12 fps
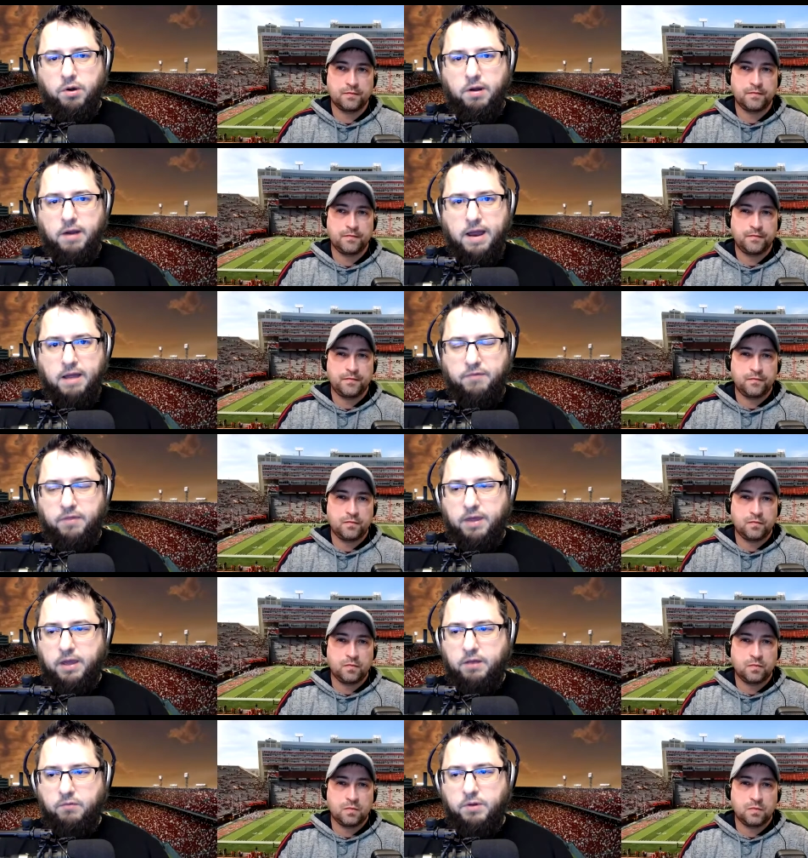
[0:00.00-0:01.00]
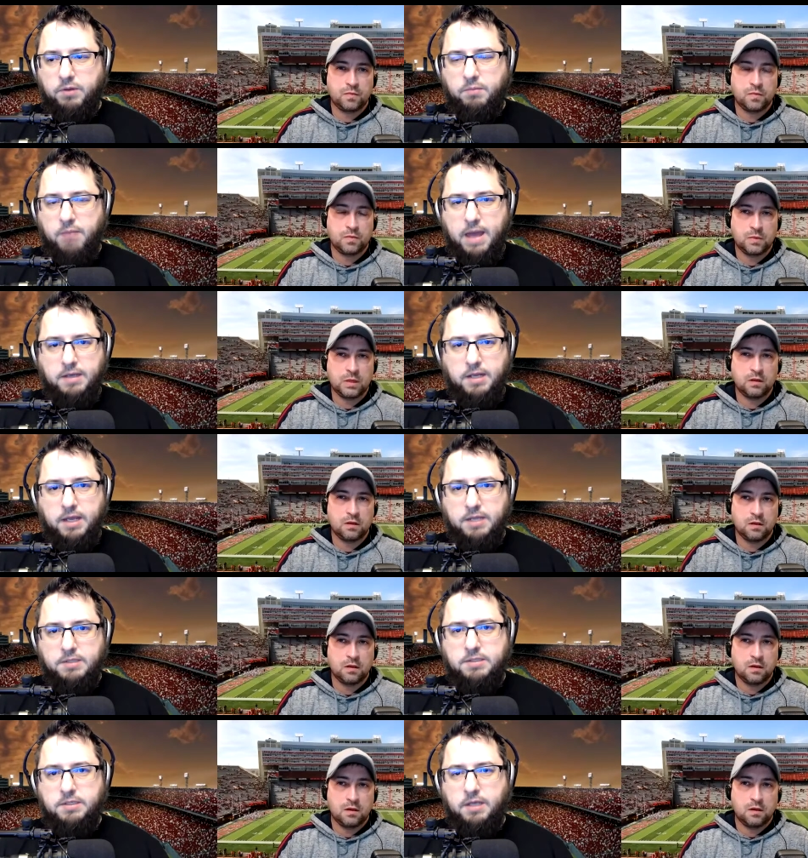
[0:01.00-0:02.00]
Speaker 1: or half of that of what Madden
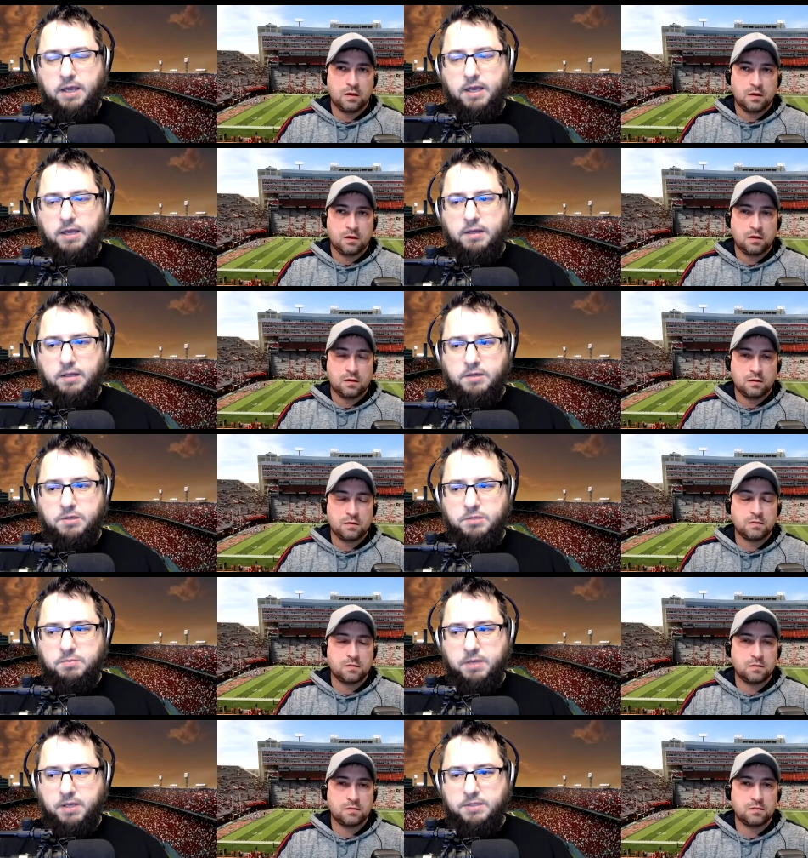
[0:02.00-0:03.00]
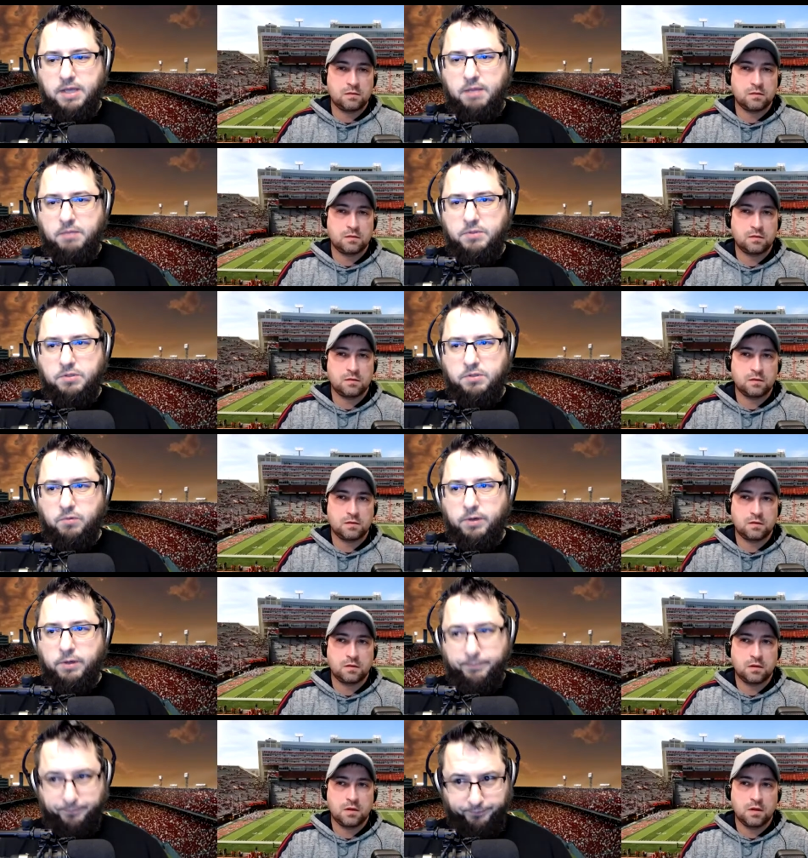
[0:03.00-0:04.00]
gets, and uh, just because the hype is so real.
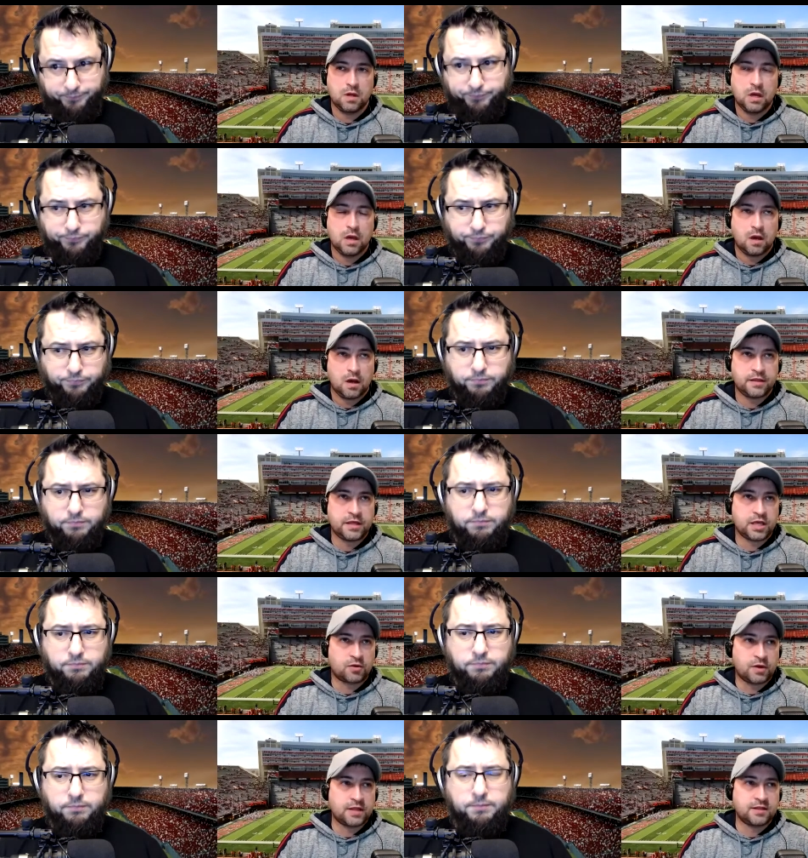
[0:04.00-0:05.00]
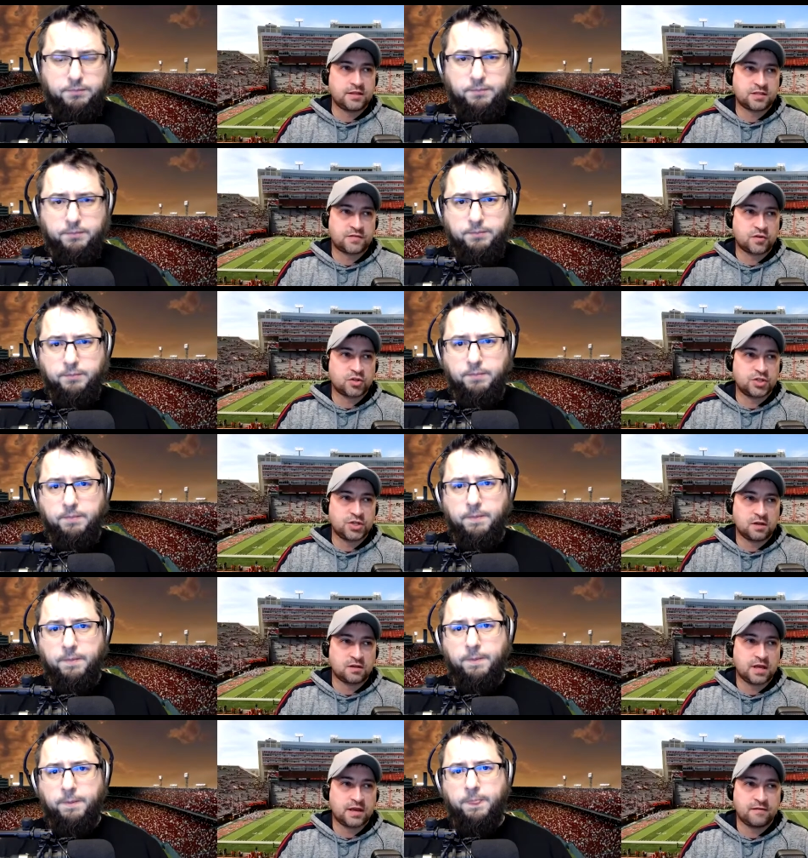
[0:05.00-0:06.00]
Speaker 2: I think you're right. I think this first
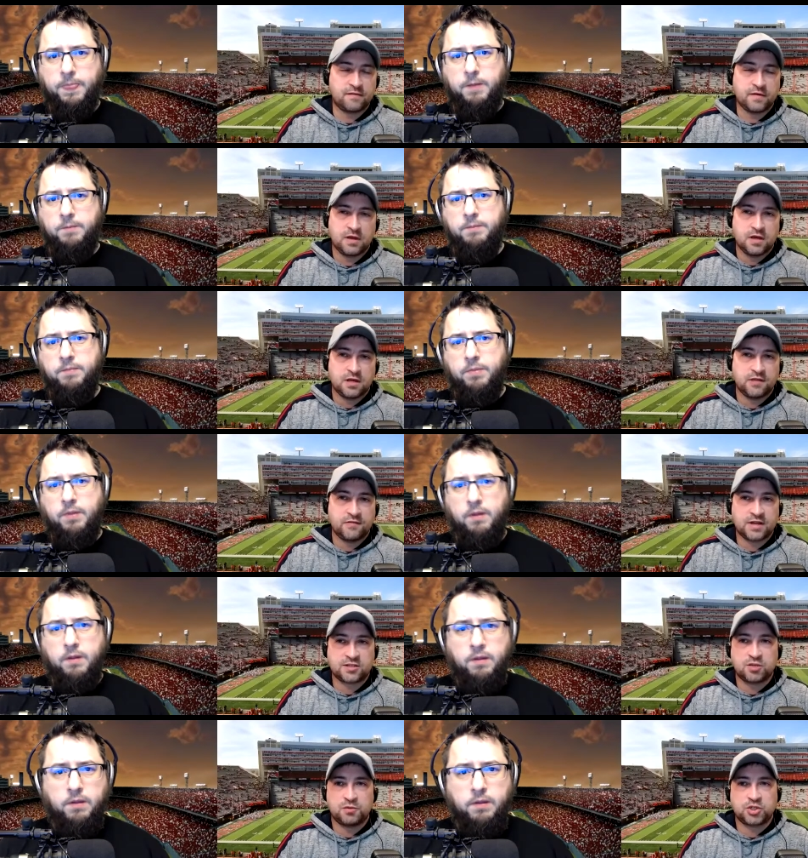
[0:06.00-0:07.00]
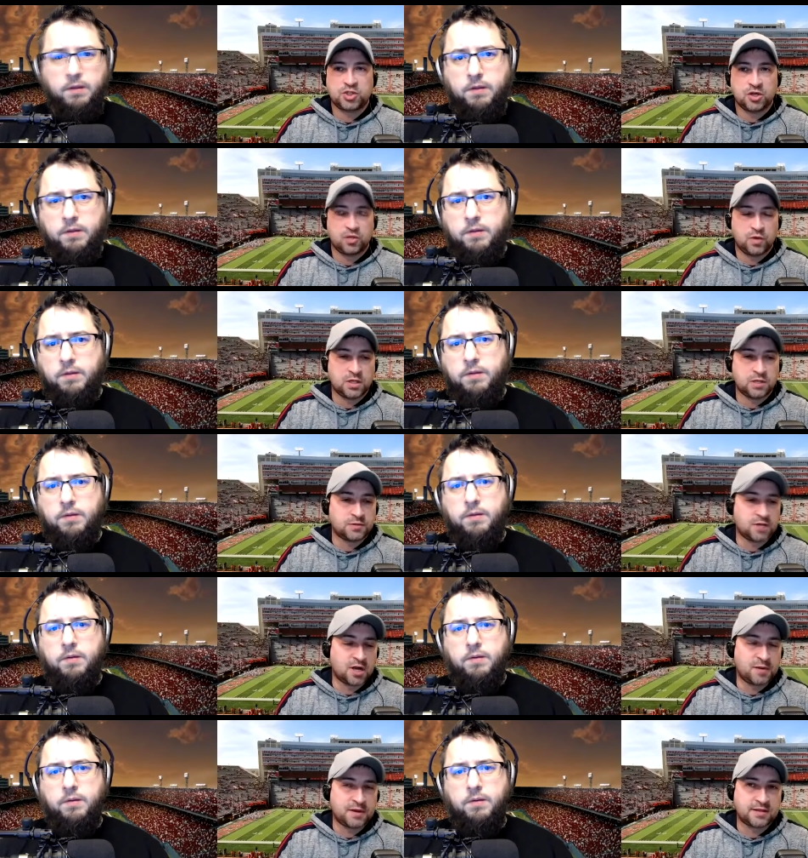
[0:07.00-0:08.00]
year they've they've got so much goodwill, and we'll
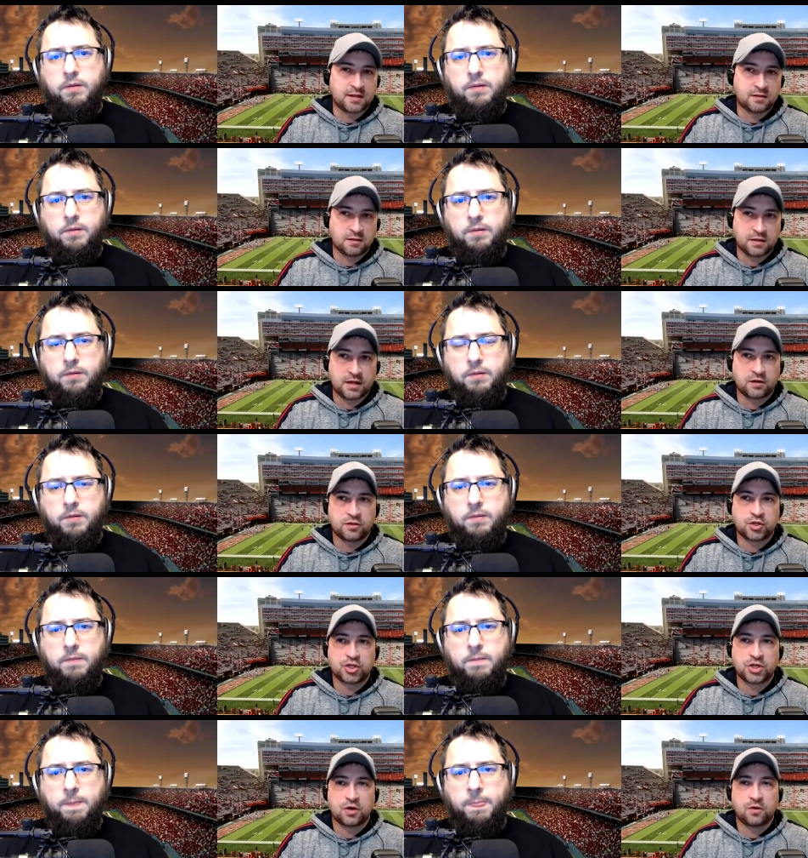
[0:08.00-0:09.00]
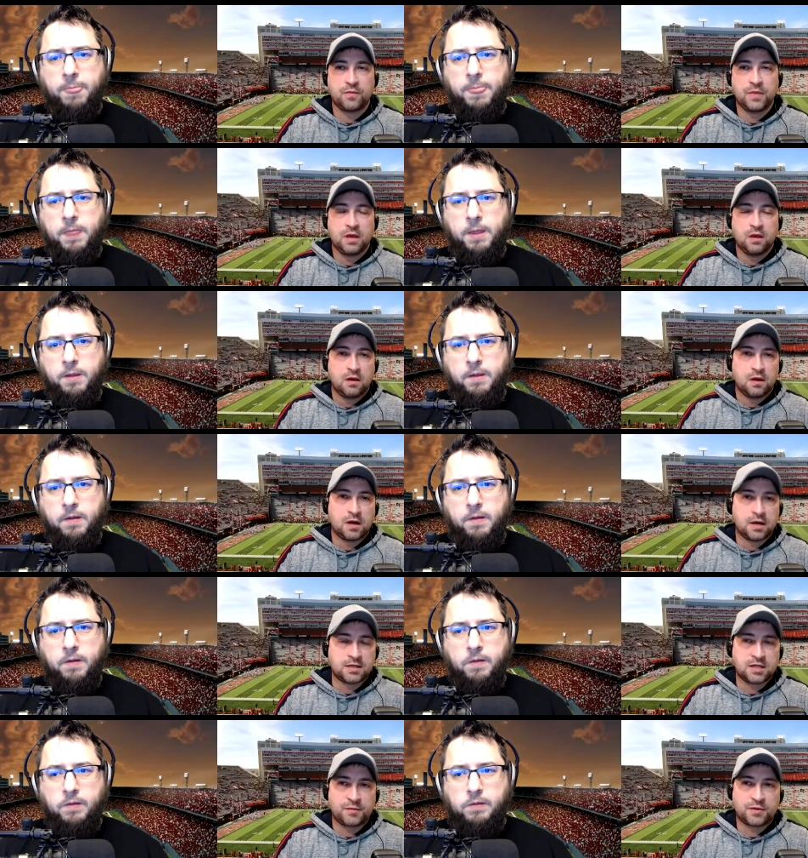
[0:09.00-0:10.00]
talk about that a little later in the show.
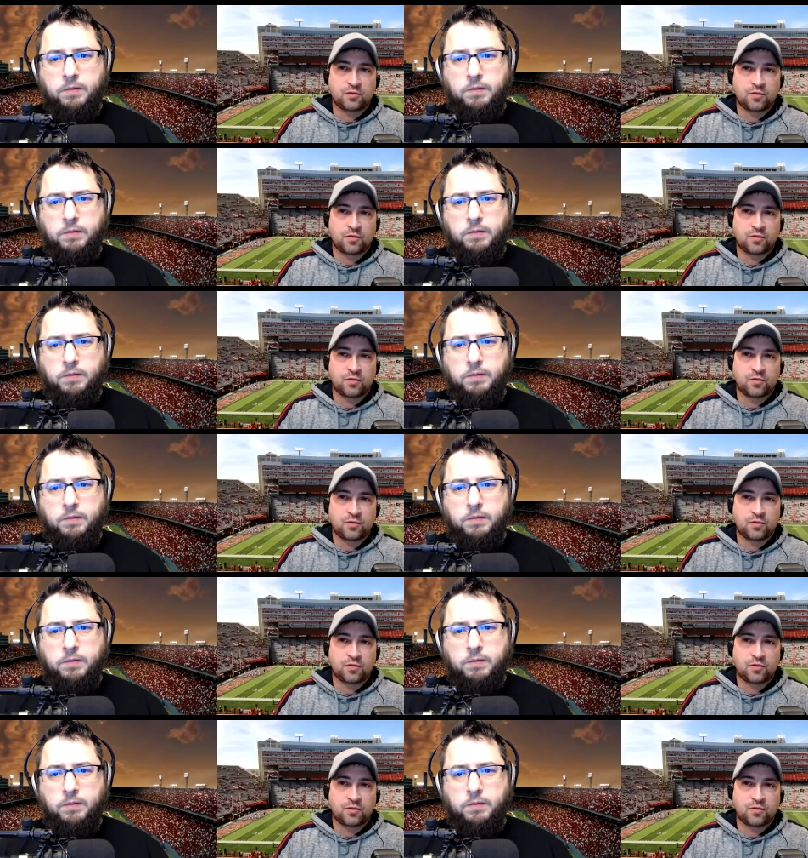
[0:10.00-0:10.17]
Uh, talking about the